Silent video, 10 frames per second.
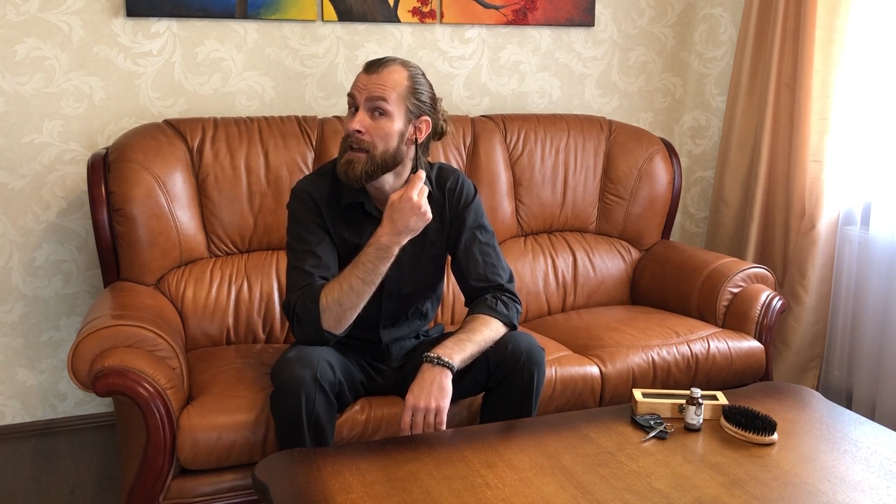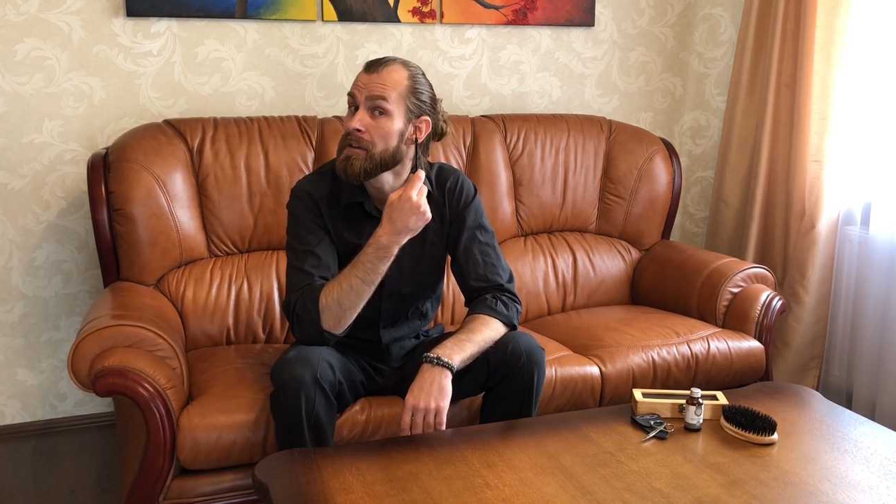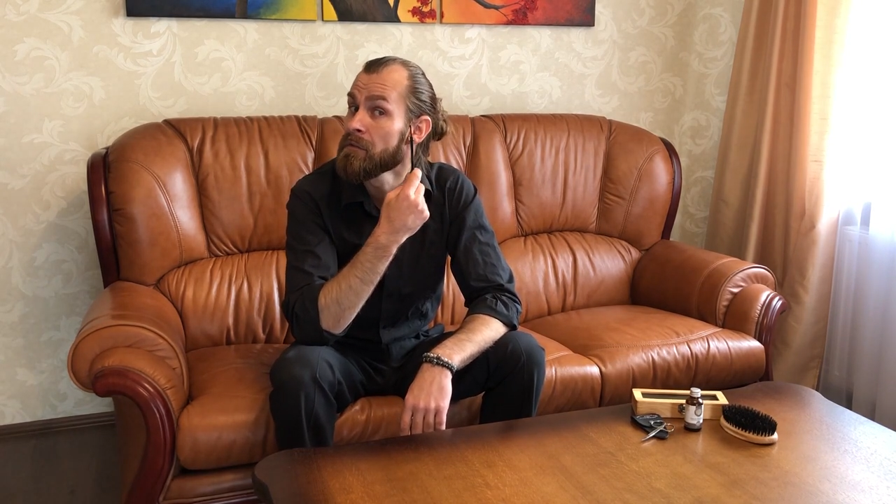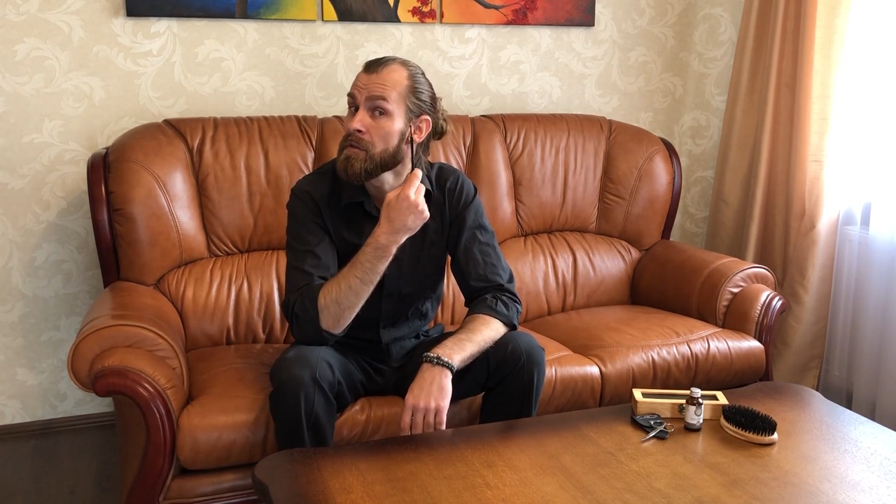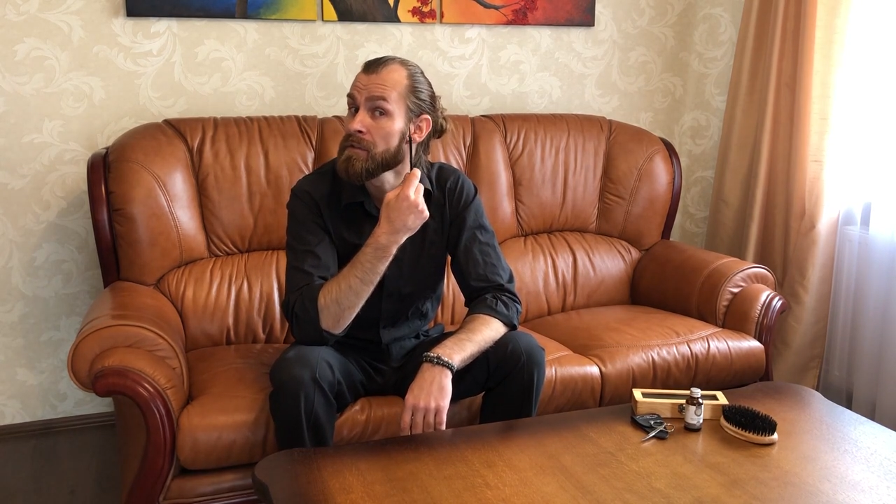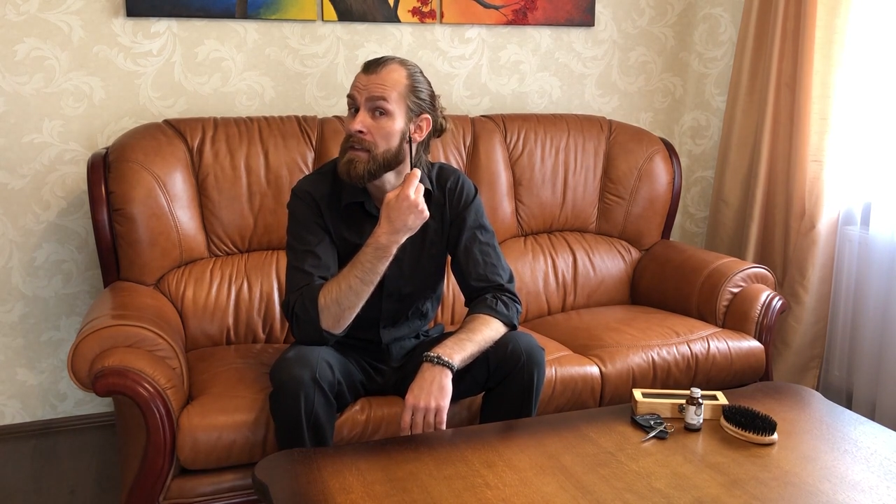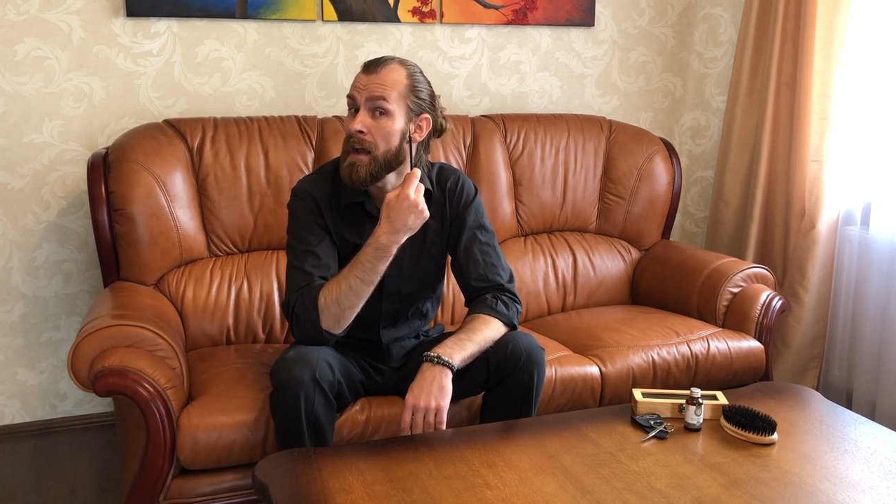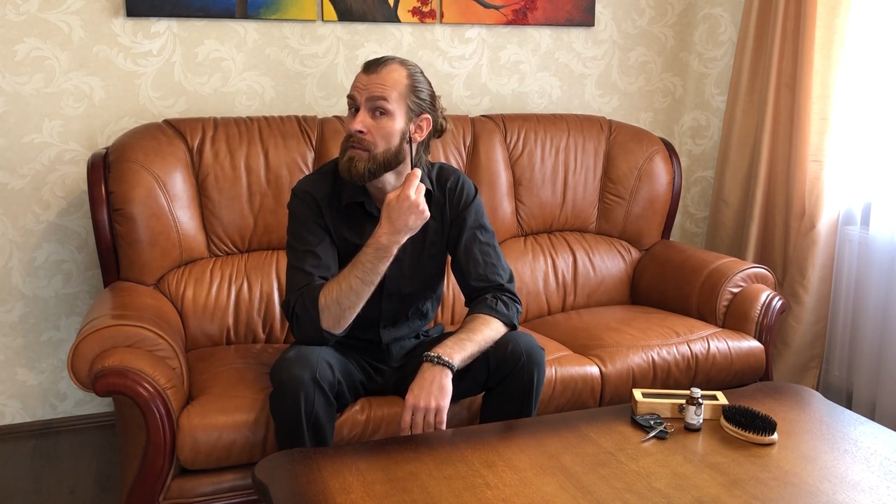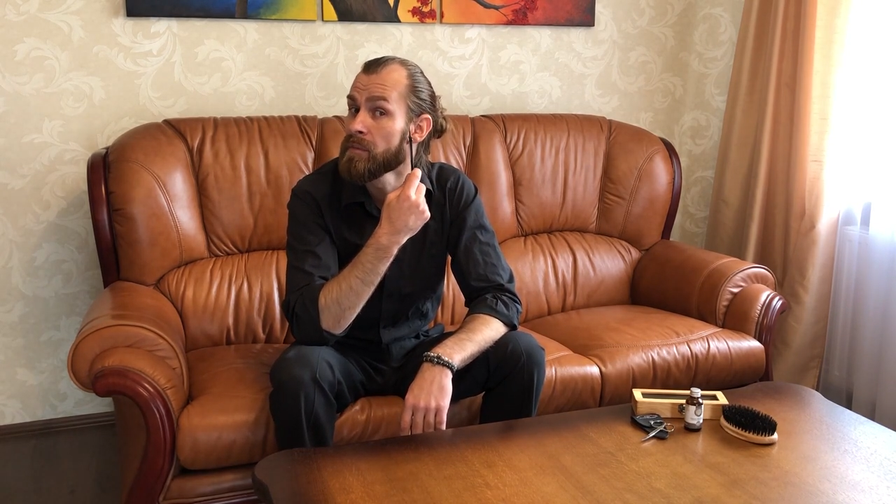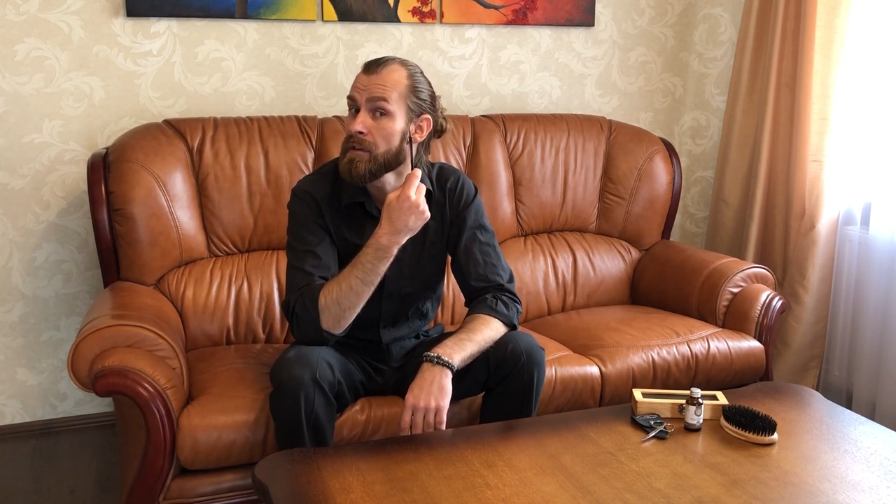end of your
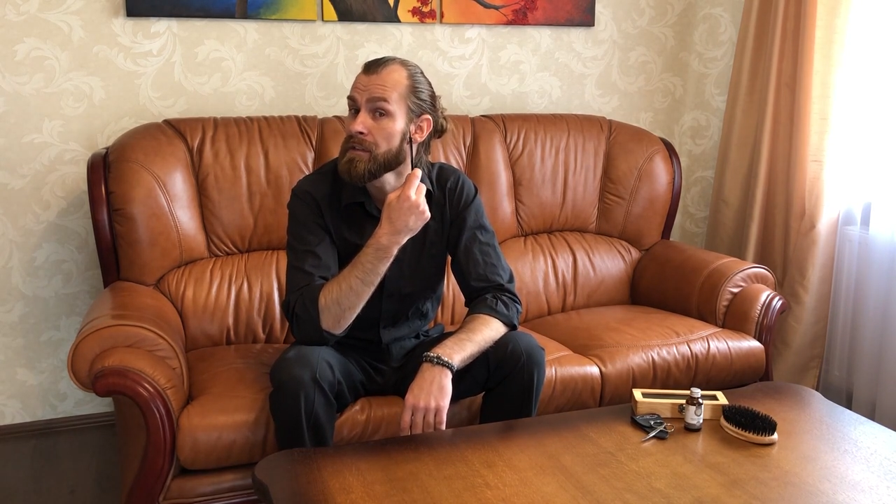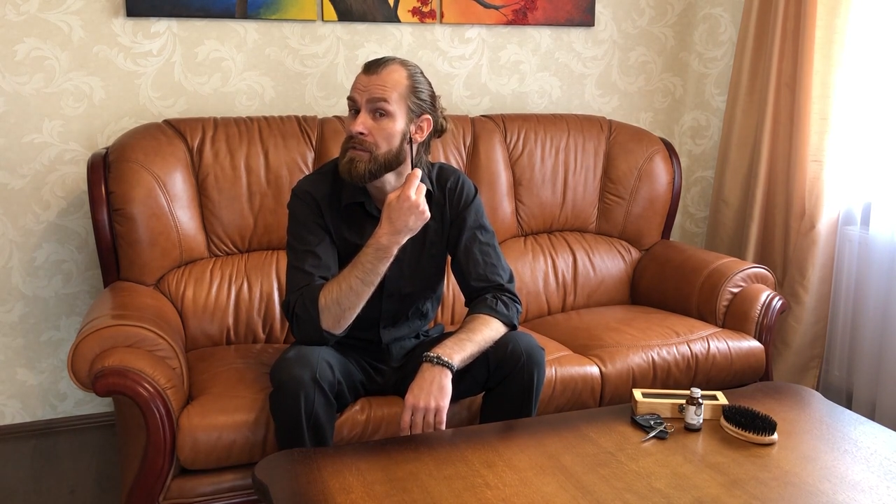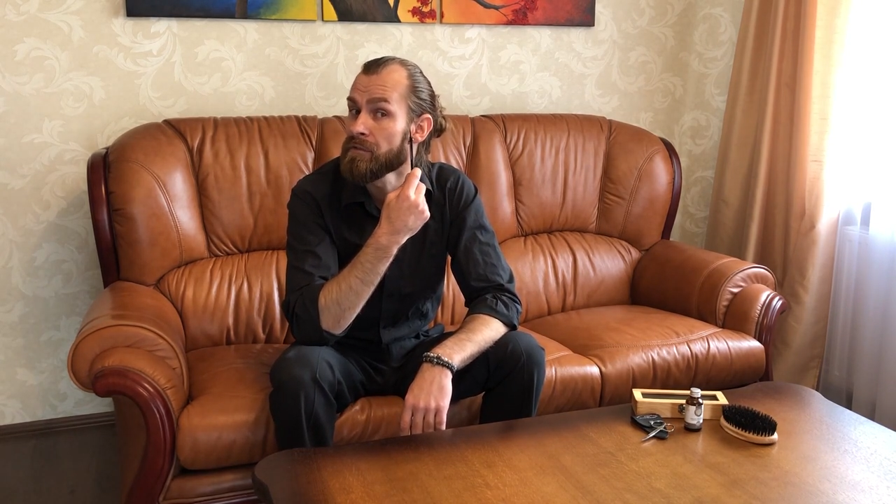sideburns,